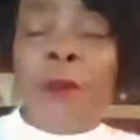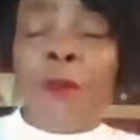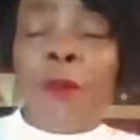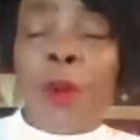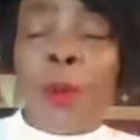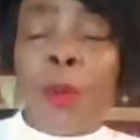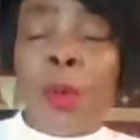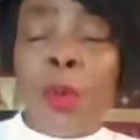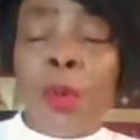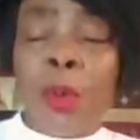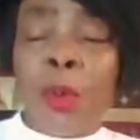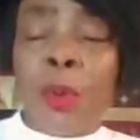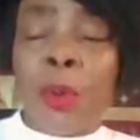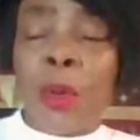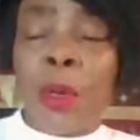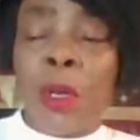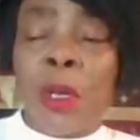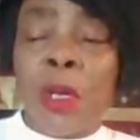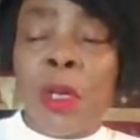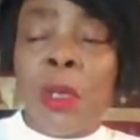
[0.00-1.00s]
from you.
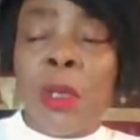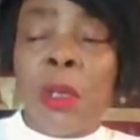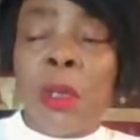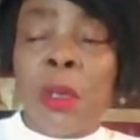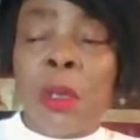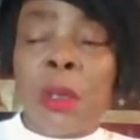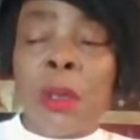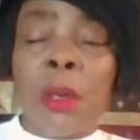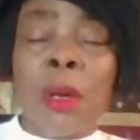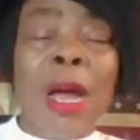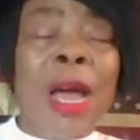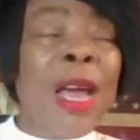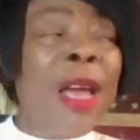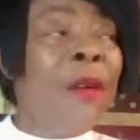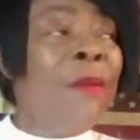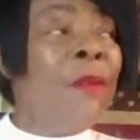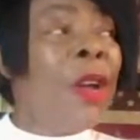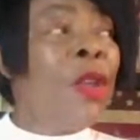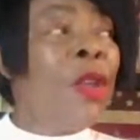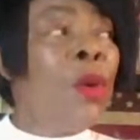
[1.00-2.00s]
So
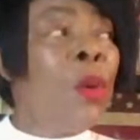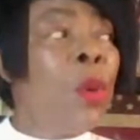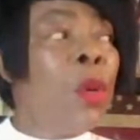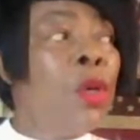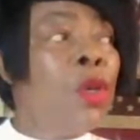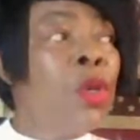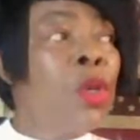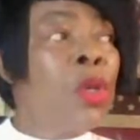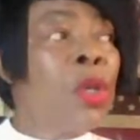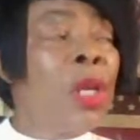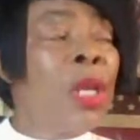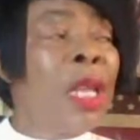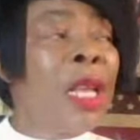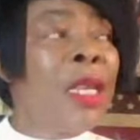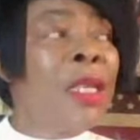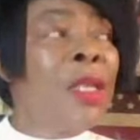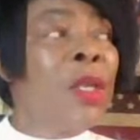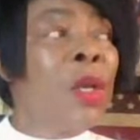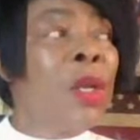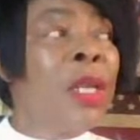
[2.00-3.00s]
however you want to sort
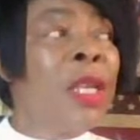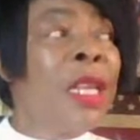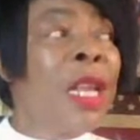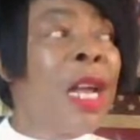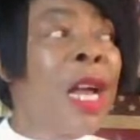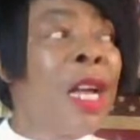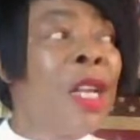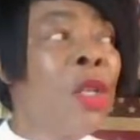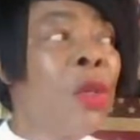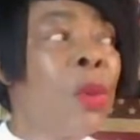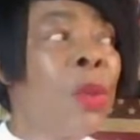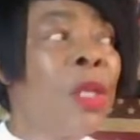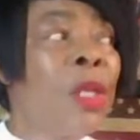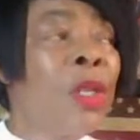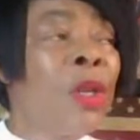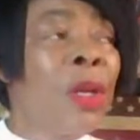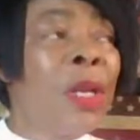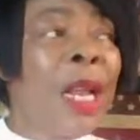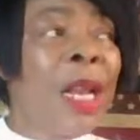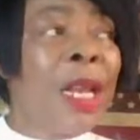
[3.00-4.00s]
it out with
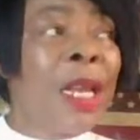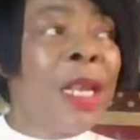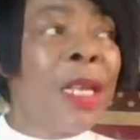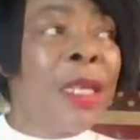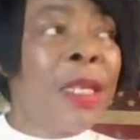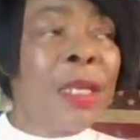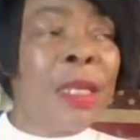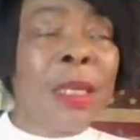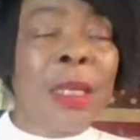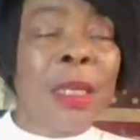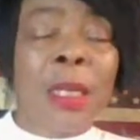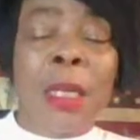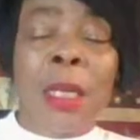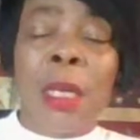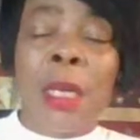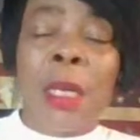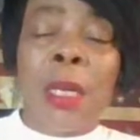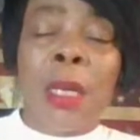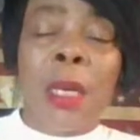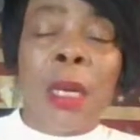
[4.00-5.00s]
the other lady,
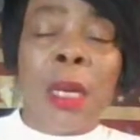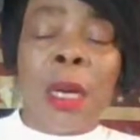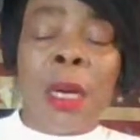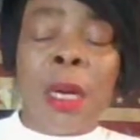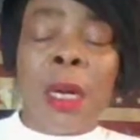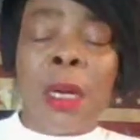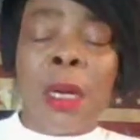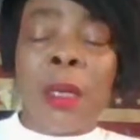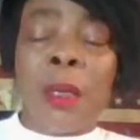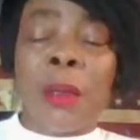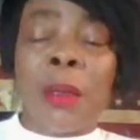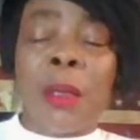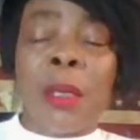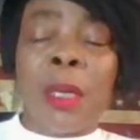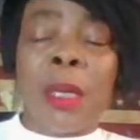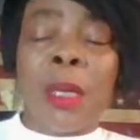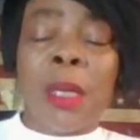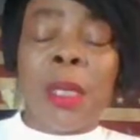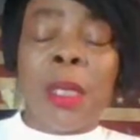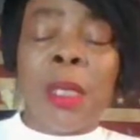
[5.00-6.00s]
uh,
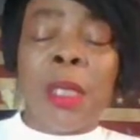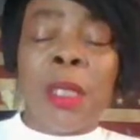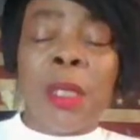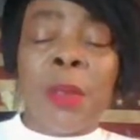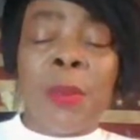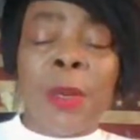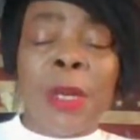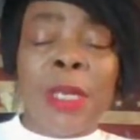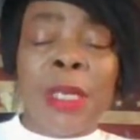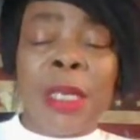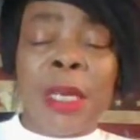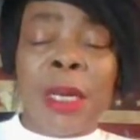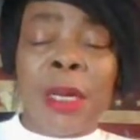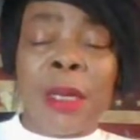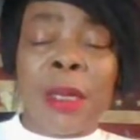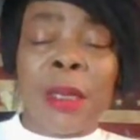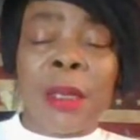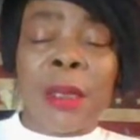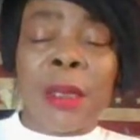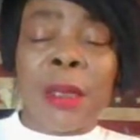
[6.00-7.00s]
is better,